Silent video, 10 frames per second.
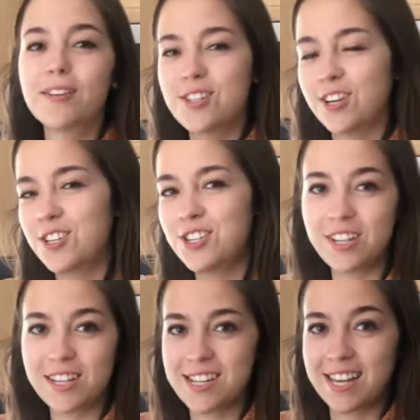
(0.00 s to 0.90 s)
and sugar should
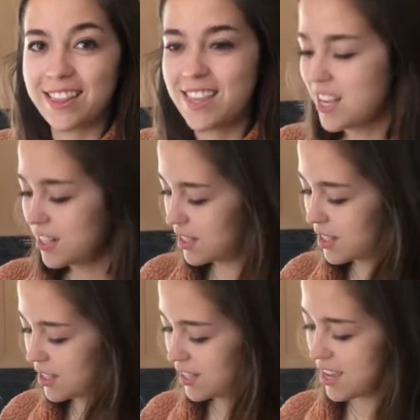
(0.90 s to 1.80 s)
look like this,
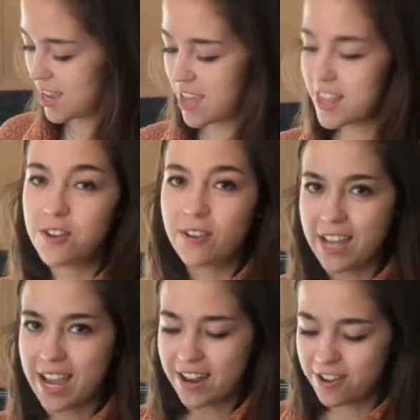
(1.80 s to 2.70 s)
and then you can
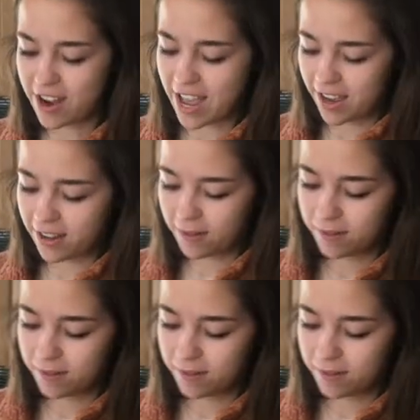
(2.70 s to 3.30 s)
add your egg.